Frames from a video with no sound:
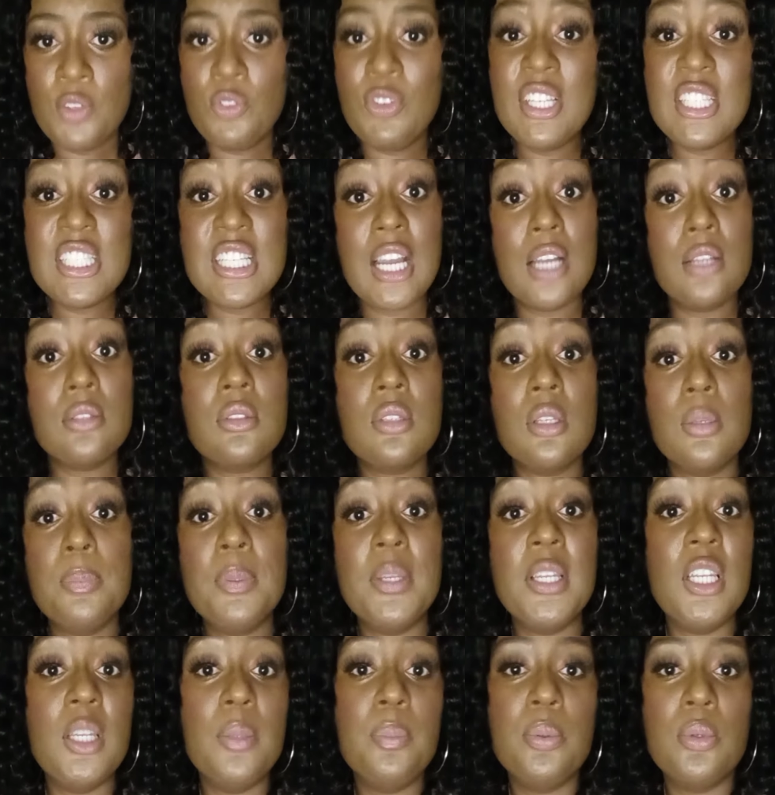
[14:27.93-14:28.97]
reach out to
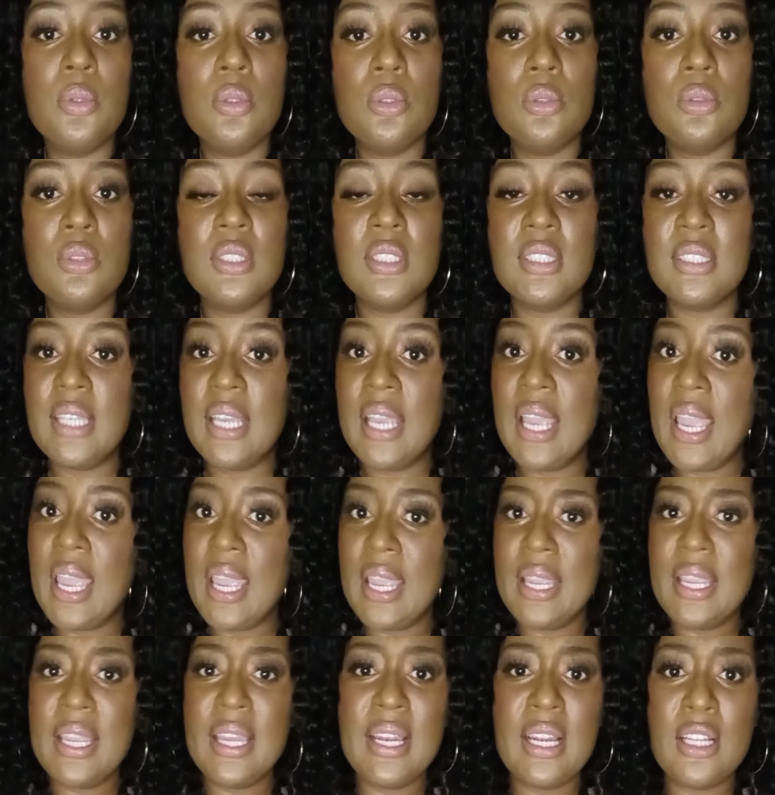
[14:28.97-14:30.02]
people to say,
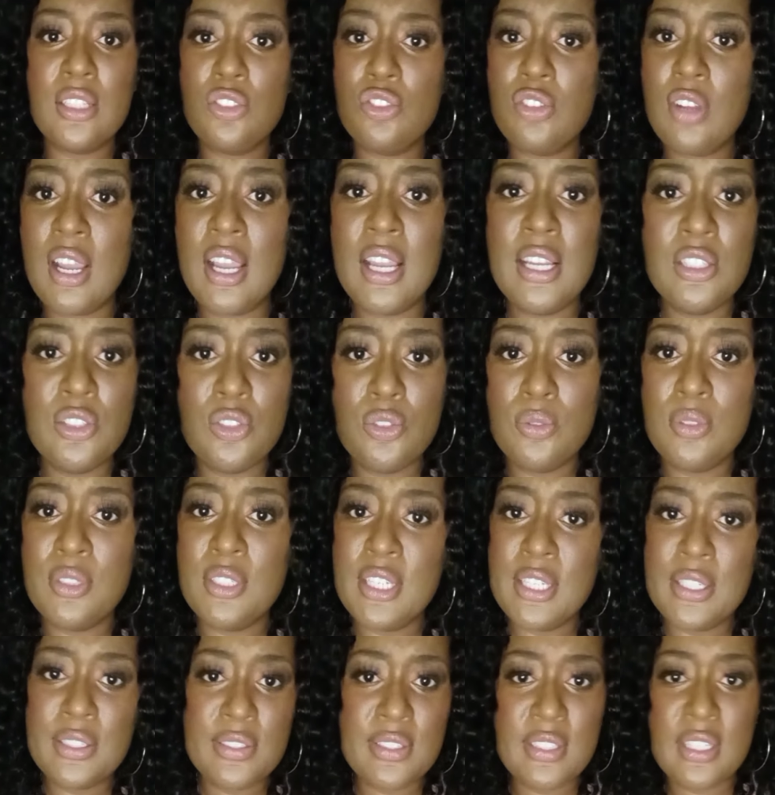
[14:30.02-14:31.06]
hey, can I try and do a
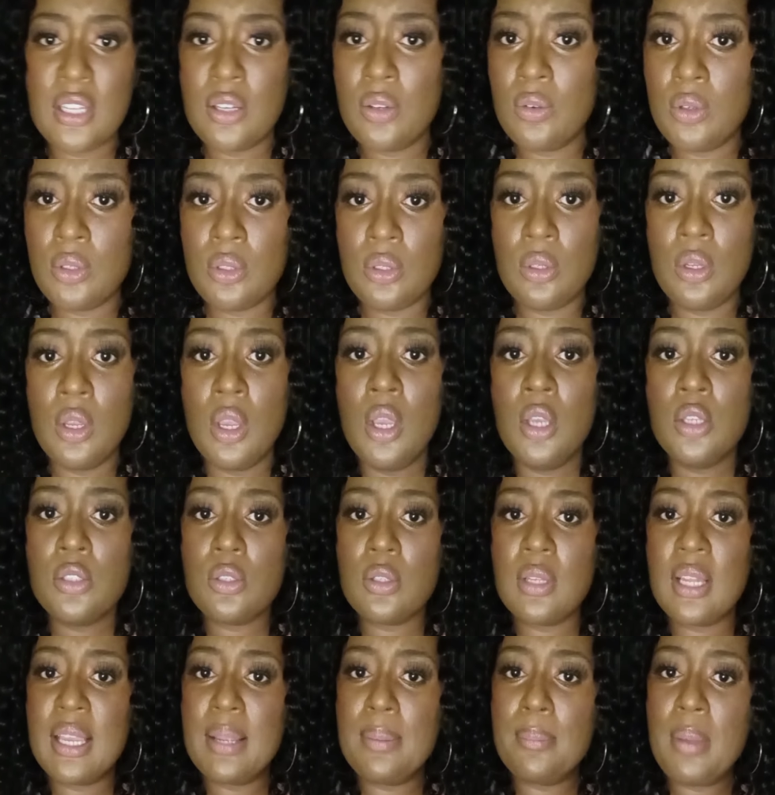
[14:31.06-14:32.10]
nail set on you?
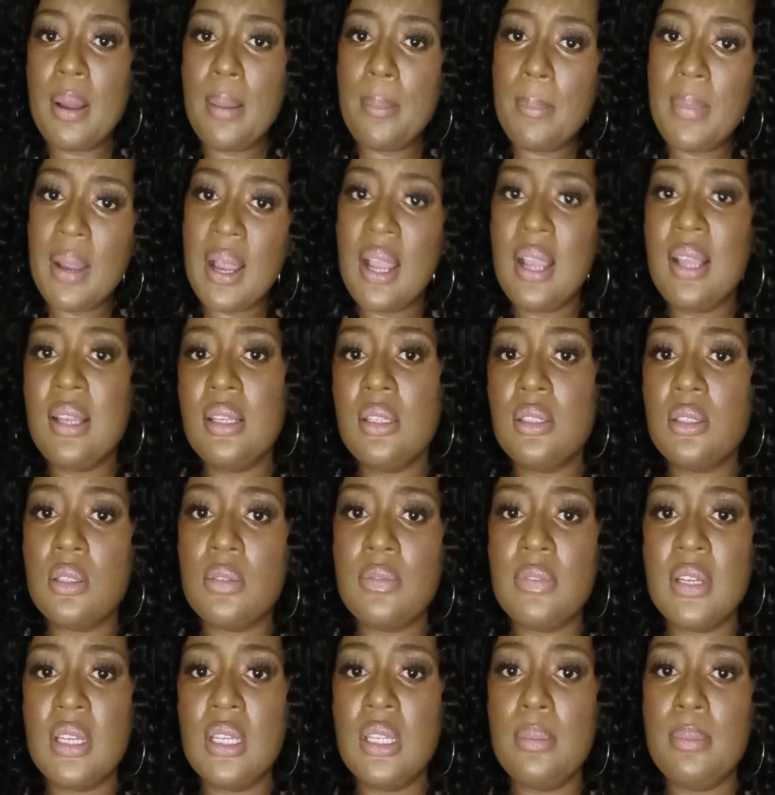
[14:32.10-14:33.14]
So, like, my mind is
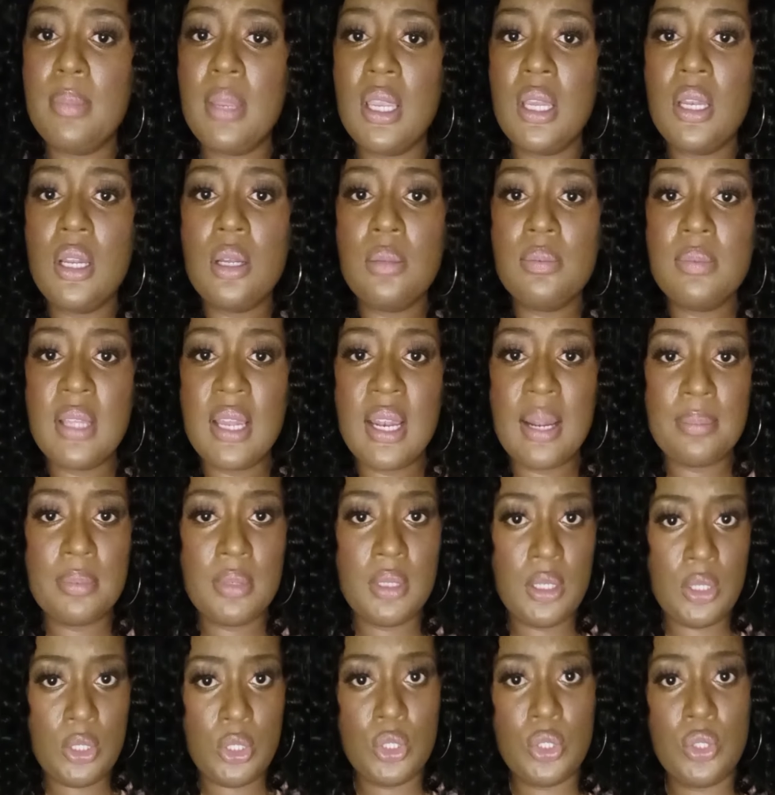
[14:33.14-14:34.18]
already made up that I'm
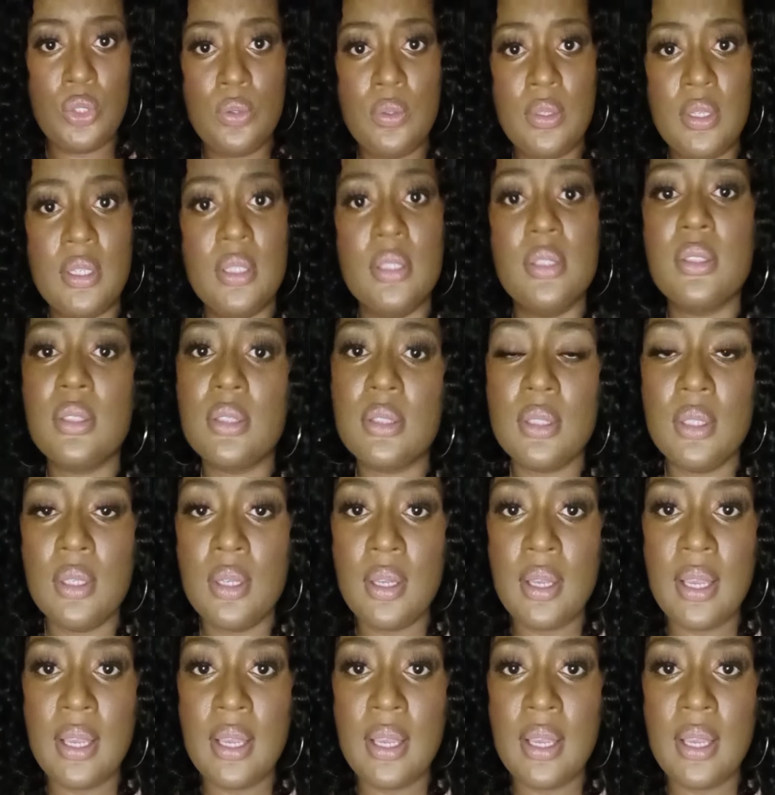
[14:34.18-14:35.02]
going to do this.